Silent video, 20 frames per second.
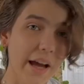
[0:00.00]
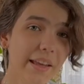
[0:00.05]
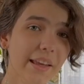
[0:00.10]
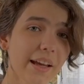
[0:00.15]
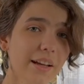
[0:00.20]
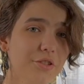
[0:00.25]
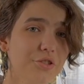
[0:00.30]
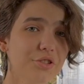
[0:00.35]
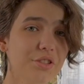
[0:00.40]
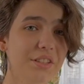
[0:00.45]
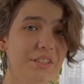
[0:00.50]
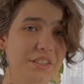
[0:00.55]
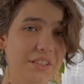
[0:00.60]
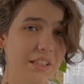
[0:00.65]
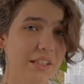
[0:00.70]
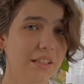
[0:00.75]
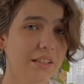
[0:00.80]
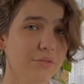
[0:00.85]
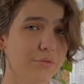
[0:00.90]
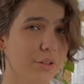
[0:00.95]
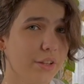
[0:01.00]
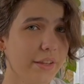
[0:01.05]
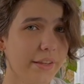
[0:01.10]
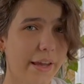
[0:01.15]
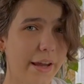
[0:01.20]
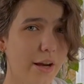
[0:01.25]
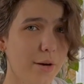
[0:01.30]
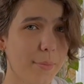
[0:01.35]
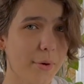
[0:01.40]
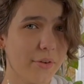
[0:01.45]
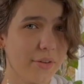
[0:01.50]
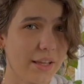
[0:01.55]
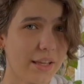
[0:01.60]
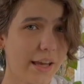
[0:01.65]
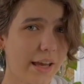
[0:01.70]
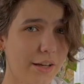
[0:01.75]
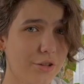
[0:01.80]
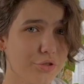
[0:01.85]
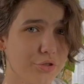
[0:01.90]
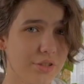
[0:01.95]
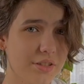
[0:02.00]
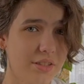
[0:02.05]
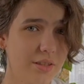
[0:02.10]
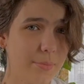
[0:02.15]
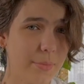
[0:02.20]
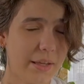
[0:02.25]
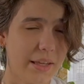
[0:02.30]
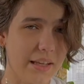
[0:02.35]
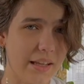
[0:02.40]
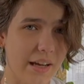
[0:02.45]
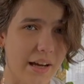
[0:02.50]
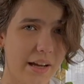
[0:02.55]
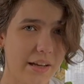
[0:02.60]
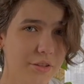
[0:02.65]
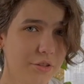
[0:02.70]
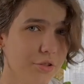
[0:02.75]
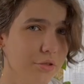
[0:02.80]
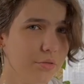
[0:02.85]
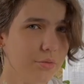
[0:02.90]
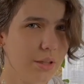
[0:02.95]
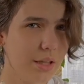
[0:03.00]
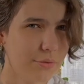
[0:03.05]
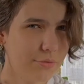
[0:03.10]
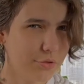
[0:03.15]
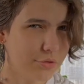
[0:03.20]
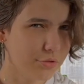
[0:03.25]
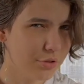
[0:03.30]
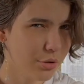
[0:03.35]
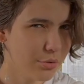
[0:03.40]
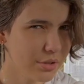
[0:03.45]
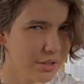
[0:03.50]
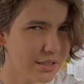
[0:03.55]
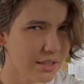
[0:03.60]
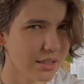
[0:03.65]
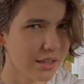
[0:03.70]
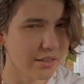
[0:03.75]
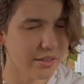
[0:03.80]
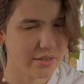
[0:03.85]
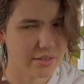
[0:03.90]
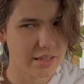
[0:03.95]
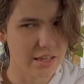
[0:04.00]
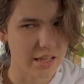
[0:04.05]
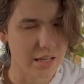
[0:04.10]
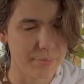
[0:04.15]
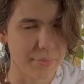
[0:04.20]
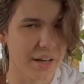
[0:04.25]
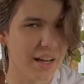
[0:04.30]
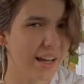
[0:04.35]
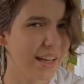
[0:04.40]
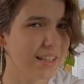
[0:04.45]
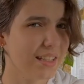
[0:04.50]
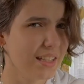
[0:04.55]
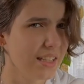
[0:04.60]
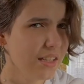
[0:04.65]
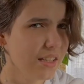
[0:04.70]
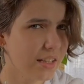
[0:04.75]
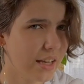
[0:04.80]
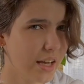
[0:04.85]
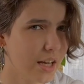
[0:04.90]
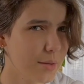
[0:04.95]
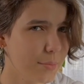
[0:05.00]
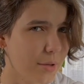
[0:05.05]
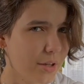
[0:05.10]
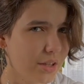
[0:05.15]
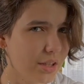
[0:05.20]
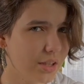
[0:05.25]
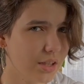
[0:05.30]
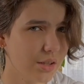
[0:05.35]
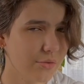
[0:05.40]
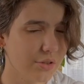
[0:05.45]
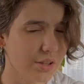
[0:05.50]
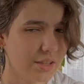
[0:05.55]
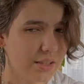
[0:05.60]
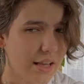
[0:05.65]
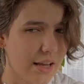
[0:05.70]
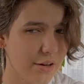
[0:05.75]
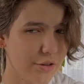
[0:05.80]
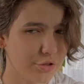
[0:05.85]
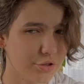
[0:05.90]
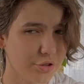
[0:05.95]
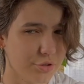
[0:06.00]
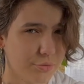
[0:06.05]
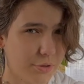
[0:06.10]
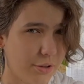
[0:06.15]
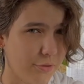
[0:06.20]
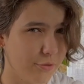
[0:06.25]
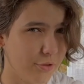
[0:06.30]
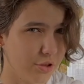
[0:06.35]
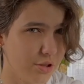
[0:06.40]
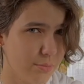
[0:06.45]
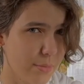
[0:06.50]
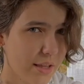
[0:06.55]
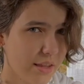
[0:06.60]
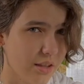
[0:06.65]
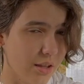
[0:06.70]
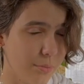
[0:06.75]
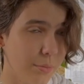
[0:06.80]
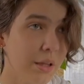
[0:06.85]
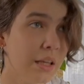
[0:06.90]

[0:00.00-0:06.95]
actually didn't really care about King Andrias in the beginning either. If you're noticing a theme, I didn't care about any of these characters when I first met them.